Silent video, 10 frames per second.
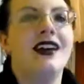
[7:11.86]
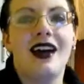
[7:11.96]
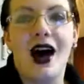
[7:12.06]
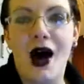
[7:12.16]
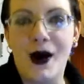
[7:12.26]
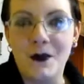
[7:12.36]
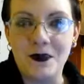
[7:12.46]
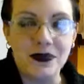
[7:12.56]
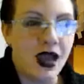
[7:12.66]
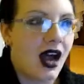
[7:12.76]

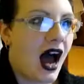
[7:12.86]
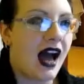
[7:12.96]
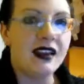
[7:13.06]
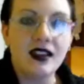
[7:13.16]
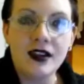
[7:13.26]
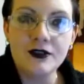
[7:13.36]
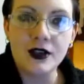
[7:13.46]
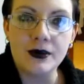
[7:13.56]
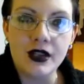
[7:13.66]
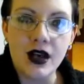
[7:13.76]
I loved
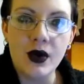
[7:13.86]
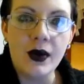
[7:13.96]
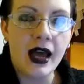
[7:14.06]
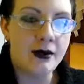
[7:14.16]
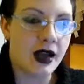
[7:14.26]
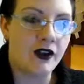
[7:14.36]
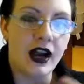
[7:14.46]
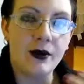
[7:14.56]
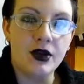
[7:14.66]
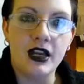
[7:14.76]
them, you know, and my
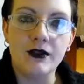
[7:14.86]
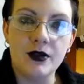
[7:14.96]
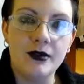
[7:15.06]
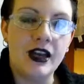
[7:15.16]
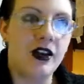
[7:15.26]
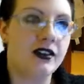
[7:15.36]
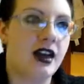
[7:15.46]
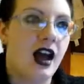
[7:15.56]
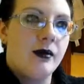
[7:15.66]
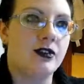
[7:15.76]
gram would give them to me all the
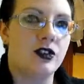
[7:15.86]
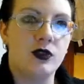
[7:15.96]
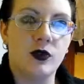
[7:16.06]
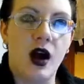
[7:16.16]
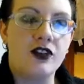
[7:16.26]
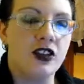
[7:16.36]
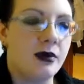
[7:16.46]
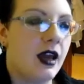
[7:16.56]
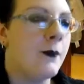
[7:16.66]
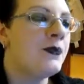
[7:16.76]
time when she was watching
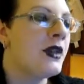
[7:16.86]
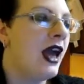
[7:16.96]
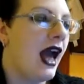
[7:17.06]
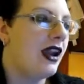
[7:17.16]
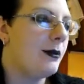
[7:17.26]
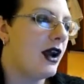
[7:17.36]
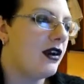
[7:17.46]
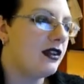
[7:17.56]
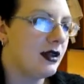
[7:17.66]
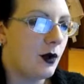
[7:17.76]
me. And
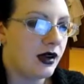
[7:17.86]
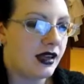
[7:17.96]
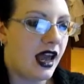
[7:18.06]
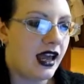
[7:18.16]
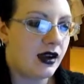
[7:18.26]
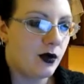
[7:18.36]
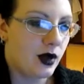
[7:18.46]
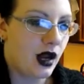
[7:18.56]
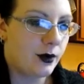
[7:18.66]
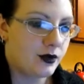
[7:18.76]
apparently one day, when
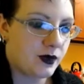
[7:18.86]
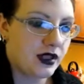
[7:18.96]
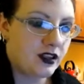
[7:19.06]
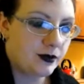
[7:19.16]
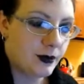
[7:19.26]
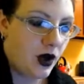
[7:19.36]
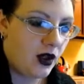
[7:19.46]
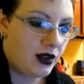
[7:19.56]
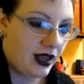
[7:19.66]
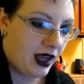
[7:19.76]
I was really
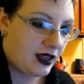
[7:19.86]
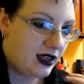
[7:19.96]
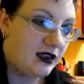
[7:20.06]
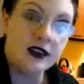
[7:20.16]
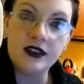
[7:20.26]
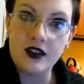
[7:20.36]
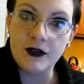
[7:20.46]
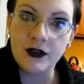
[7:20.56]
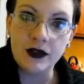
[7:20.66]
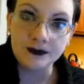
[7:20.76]
small, and I'd eaten
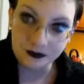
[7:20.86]
several,